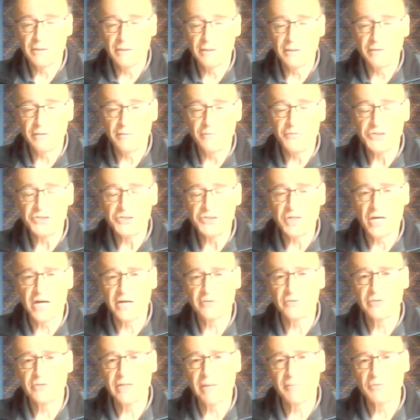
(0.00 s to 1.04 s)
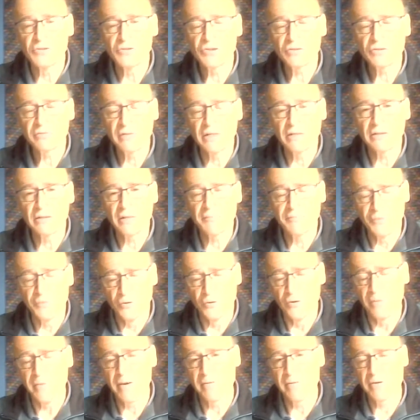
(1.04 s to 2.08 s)
desire to demonstrate a
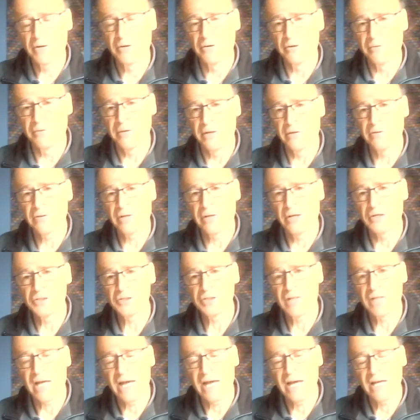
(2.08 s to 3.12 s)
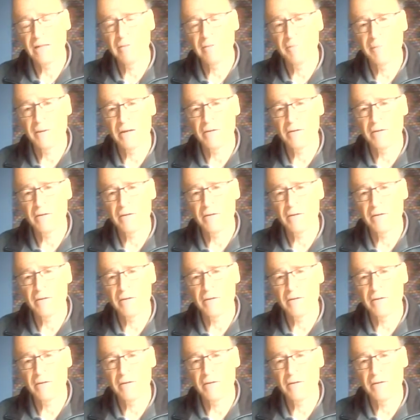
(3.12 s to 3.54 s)
pro-American orientation, and by the